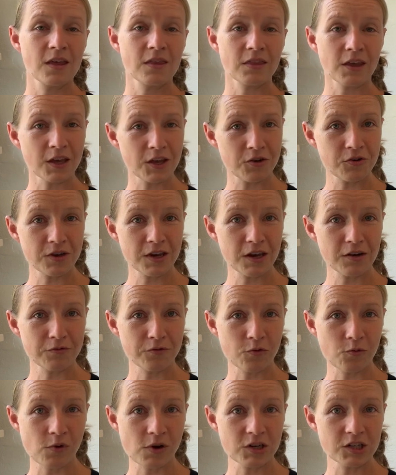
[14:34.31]
Thank you again
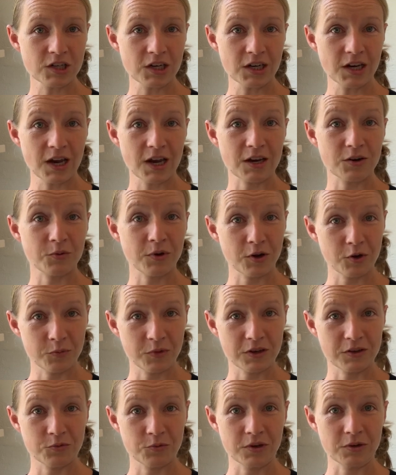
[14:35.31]
for watching, and we hope
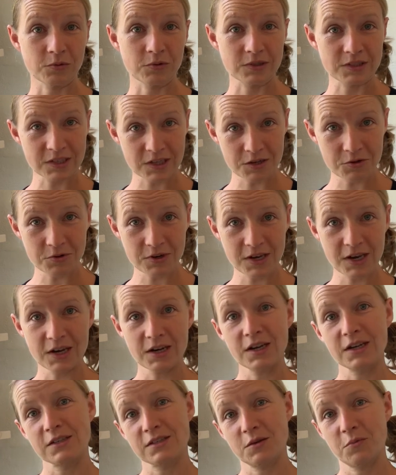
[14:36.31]
that we will see you again
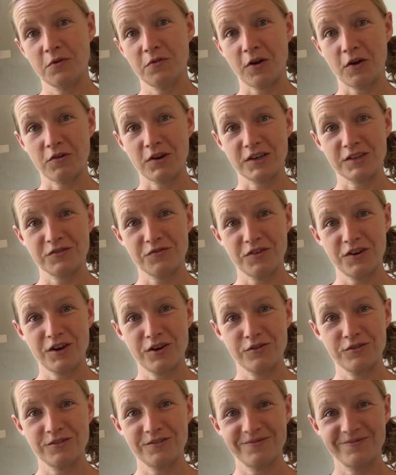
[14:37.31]
in some of our next
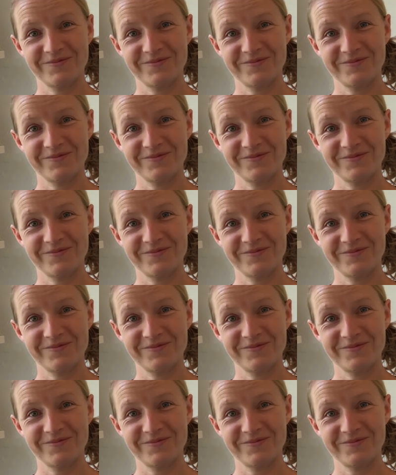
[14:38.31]
videos.